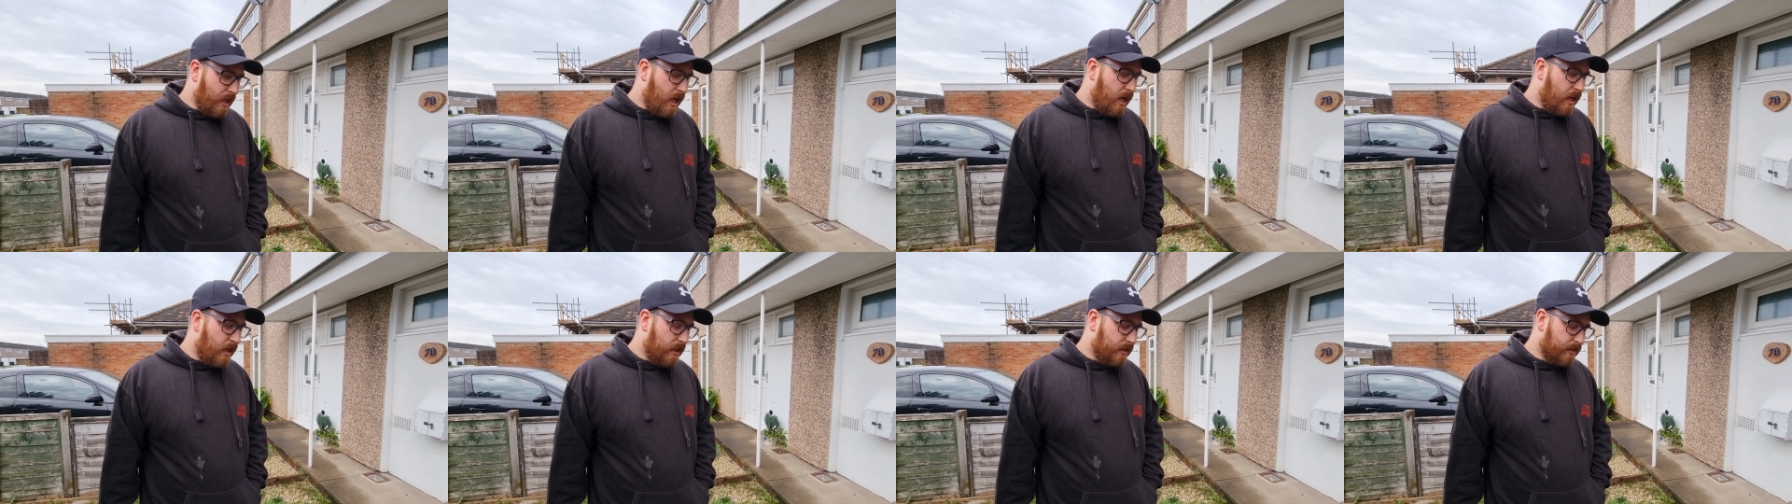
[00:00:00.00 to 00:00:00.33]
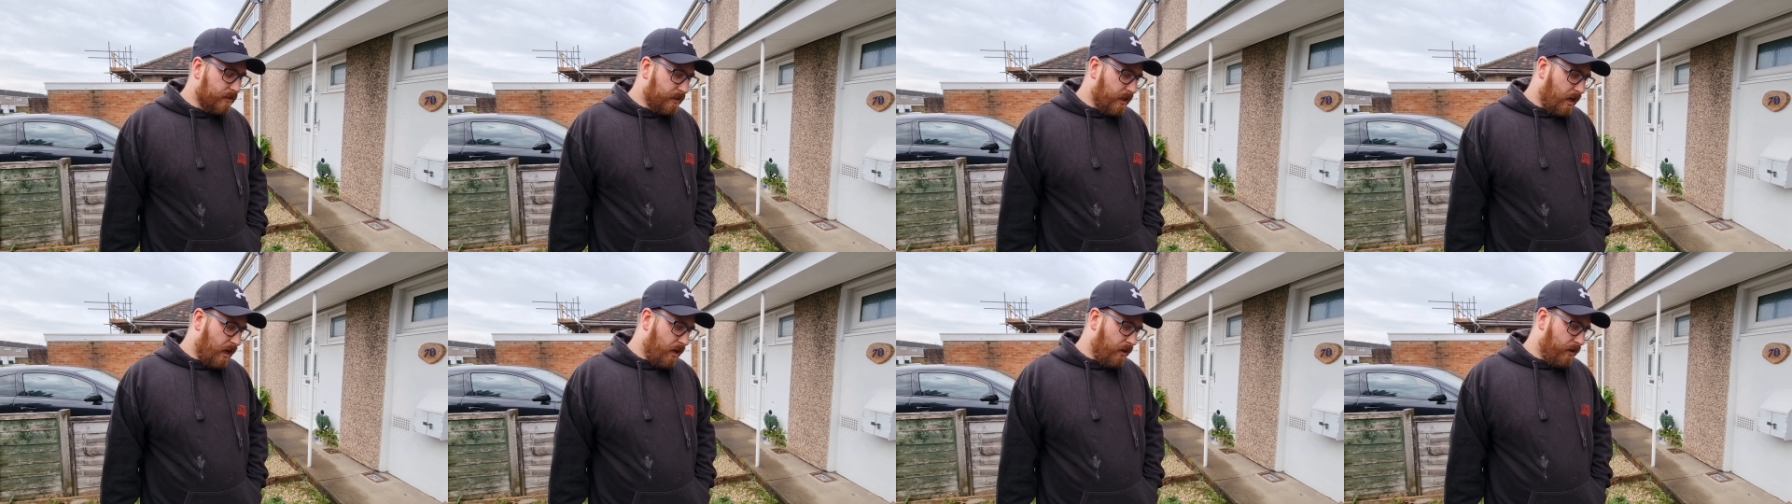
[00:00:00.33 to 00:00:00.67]
uh,
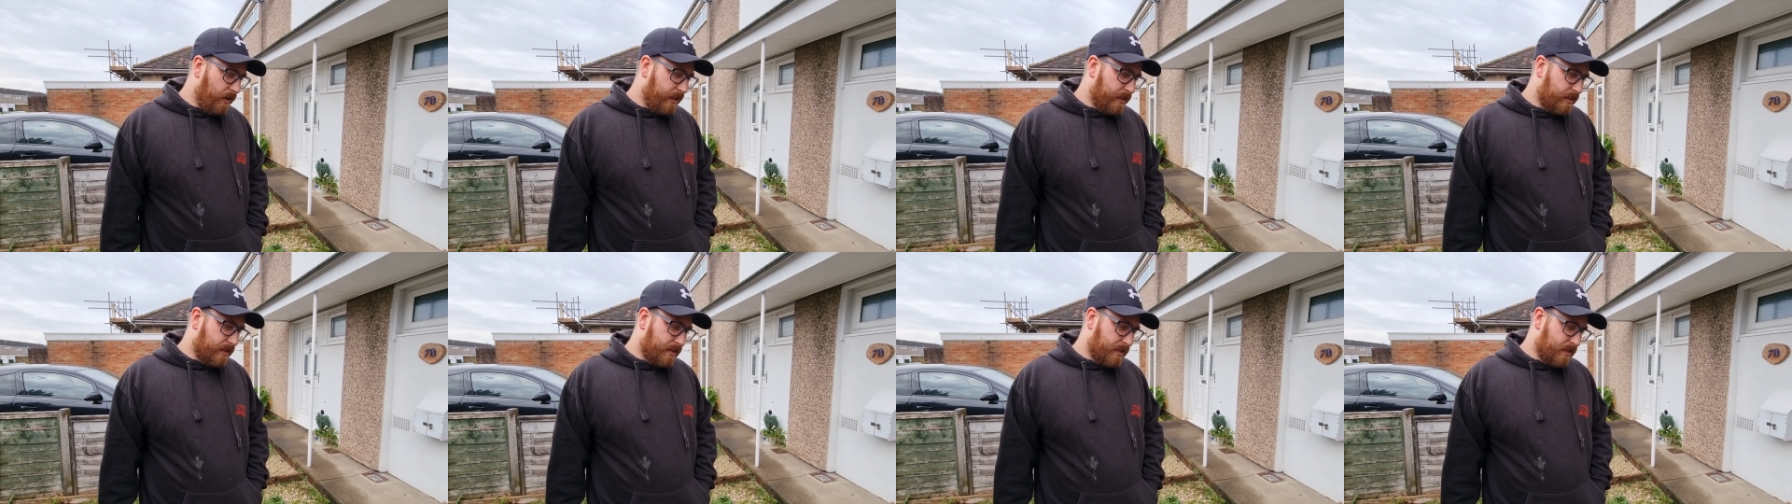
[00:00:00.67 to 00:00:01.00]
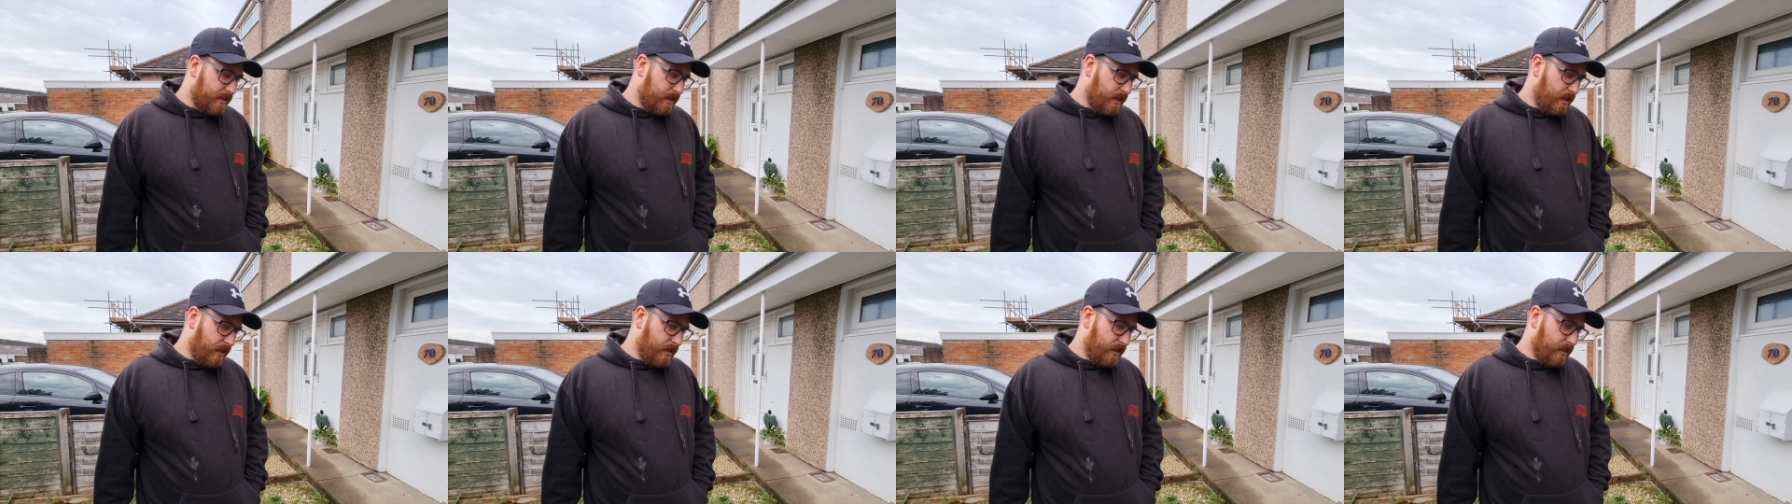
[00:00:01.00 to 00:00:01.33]
no
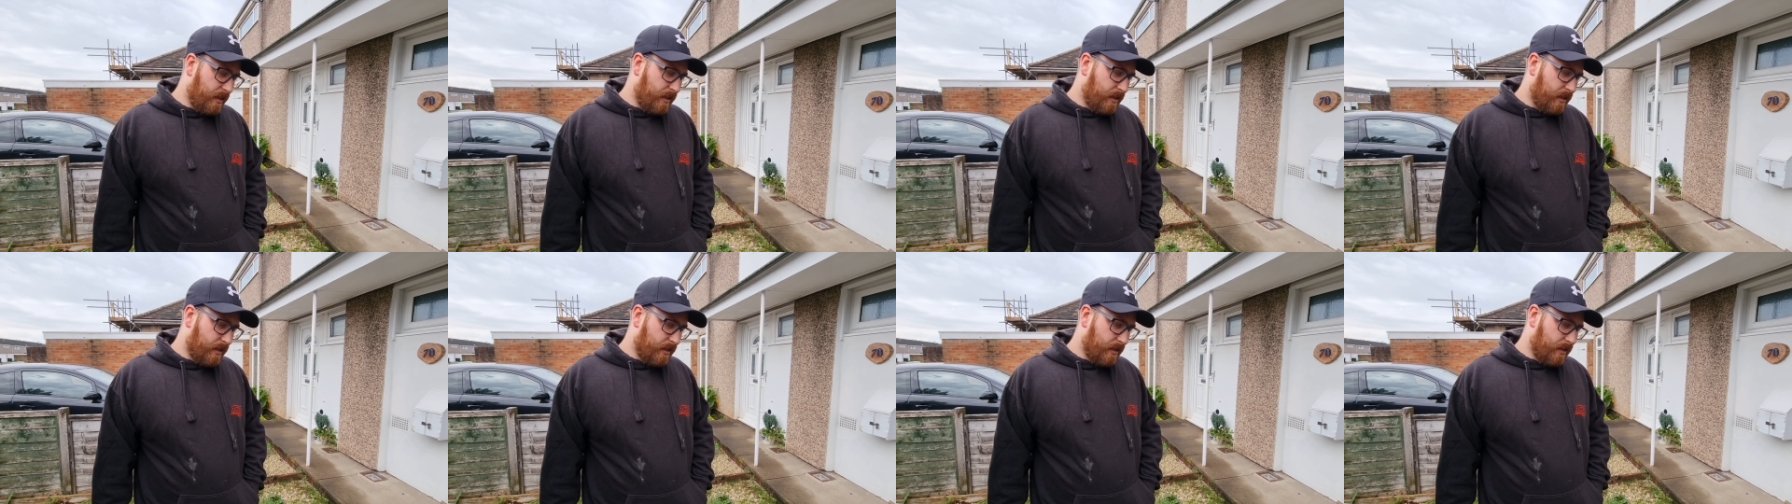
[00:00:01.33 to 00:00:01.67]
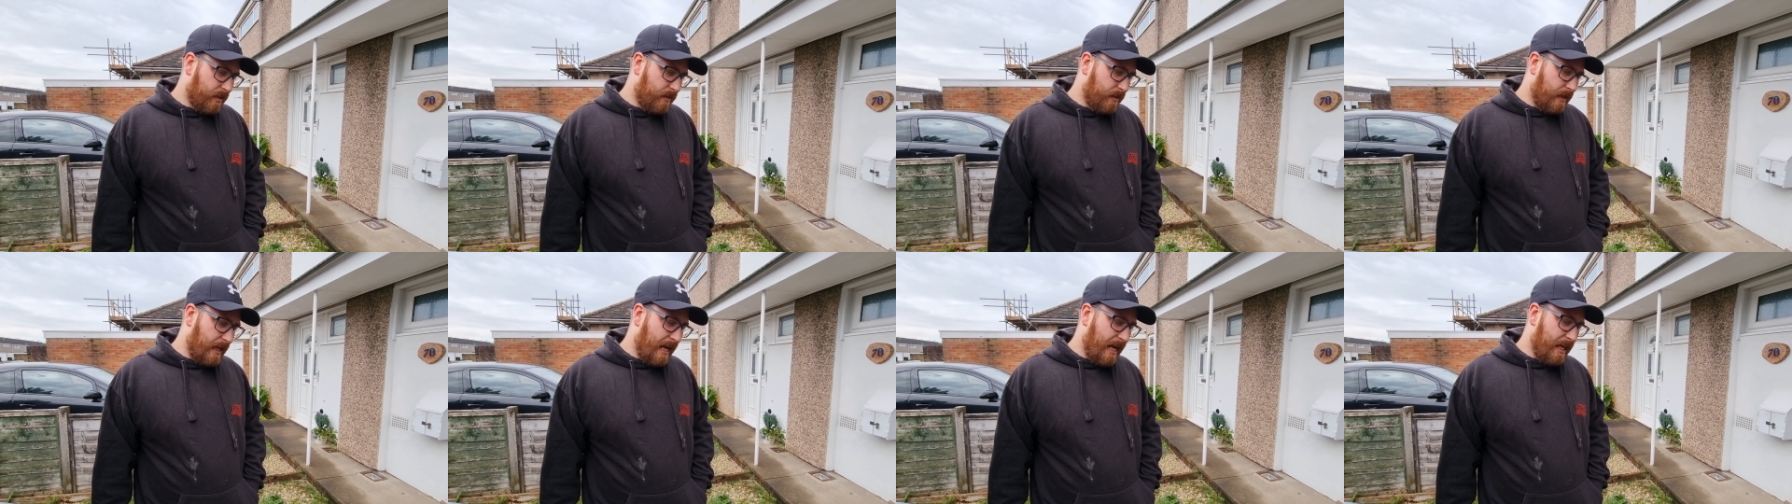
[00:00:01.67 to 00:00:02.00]
it's uh,